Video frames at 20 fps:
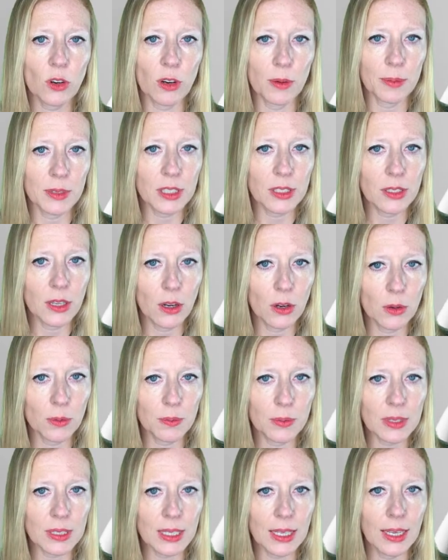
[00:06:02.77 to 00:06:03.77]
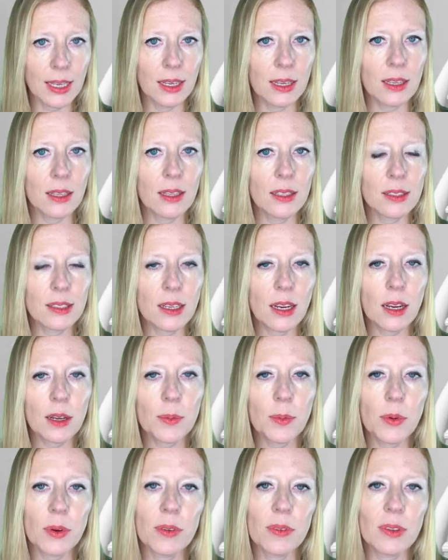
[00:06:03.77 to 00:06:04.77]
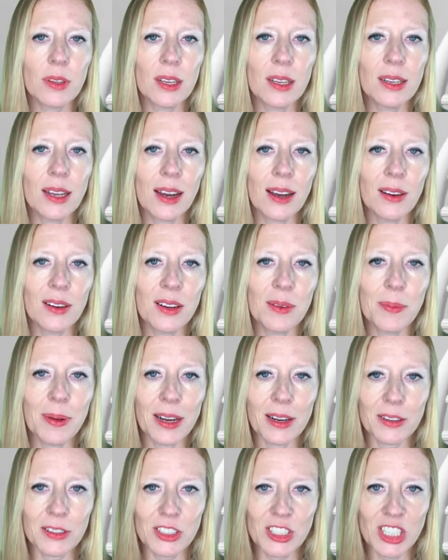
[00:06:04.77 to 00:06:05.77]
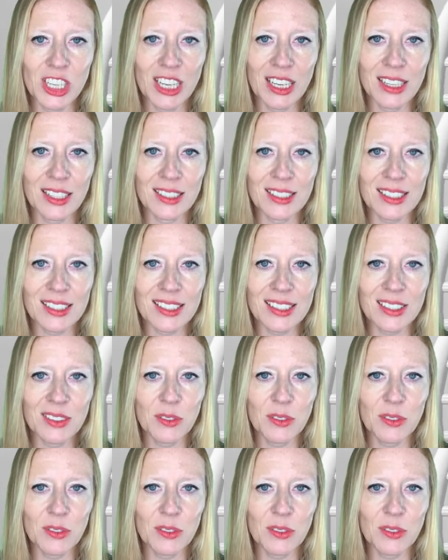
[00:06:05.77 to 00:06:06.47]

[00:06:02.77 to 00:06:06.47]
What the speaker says: chromosomes. Let's talk briefly now about genes.